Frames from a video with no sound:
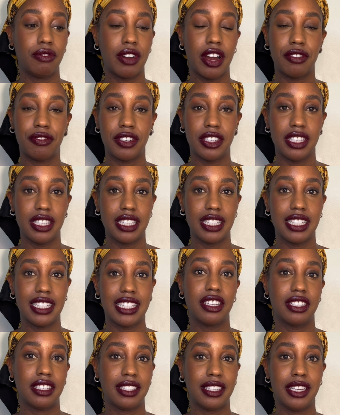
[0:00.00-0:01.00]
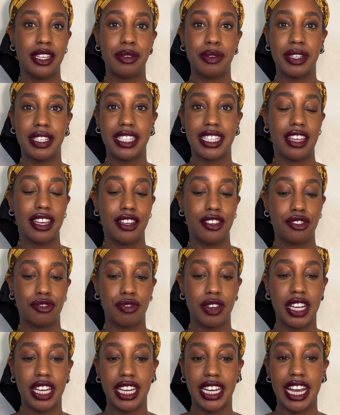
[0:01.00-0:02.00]
references, a sequence, things
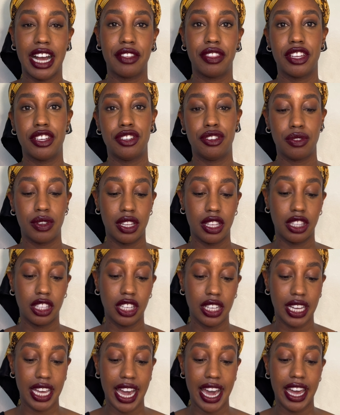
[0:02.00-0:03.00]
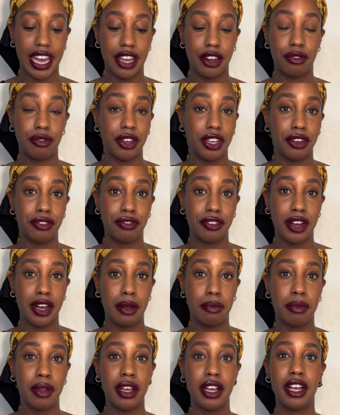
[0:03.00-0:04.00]
written out that you can look at and read
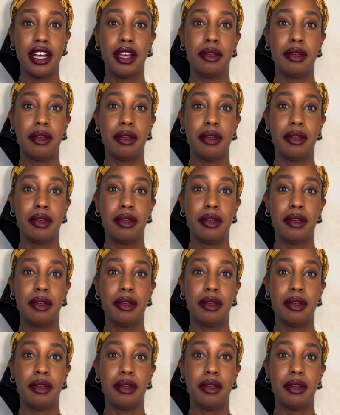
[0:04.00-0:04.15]
from,